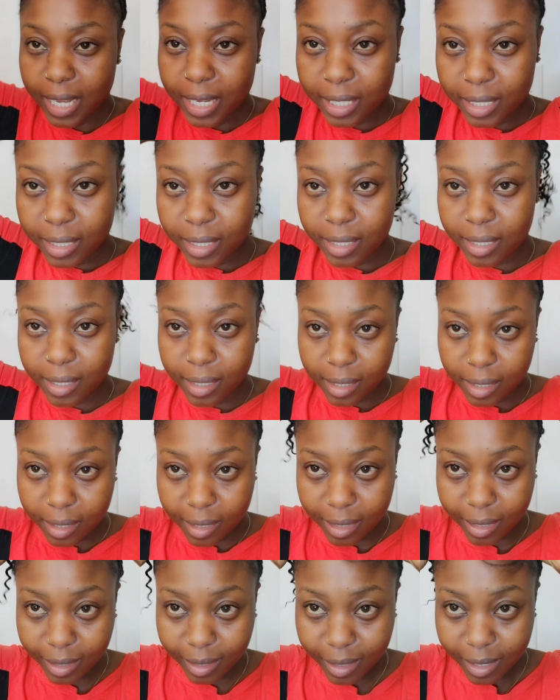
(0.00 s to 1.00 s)

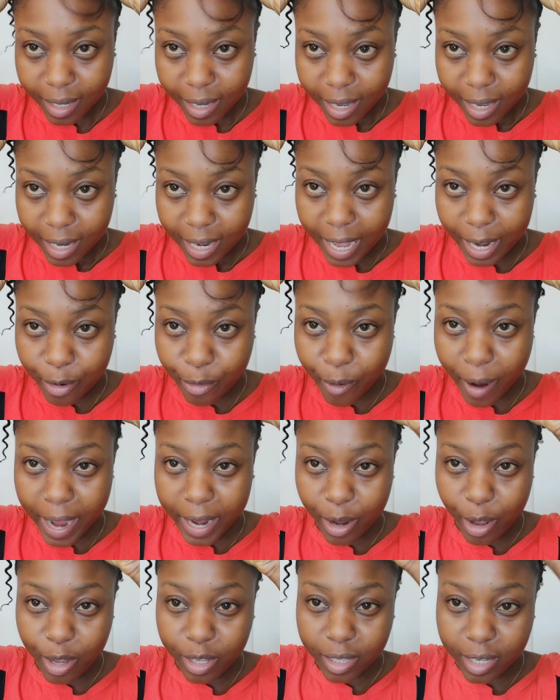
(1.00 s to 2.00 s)
lace like
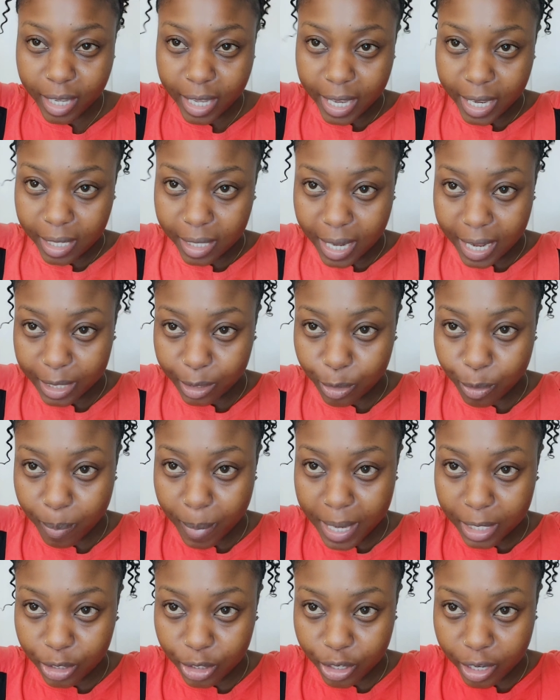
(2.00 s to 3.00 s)
right on the hairline to
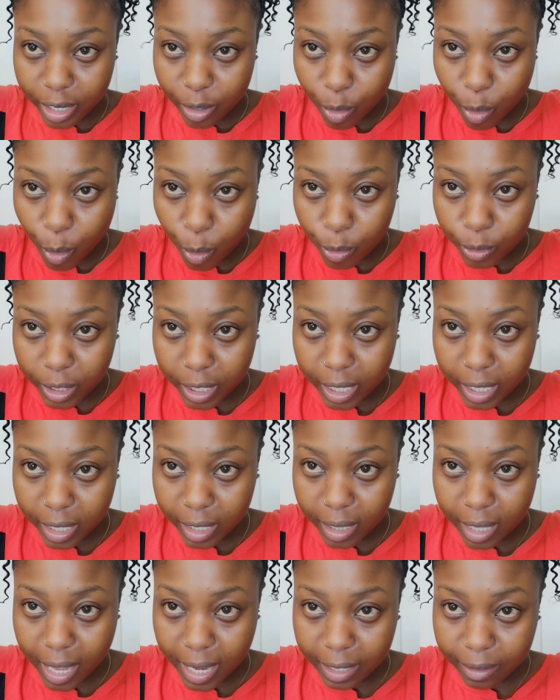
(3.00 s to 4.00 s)
match your own
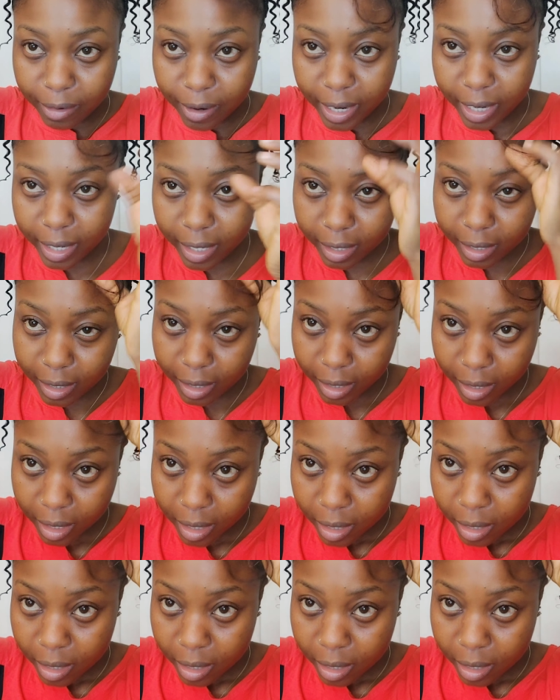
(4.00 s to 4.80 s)
hairline, right?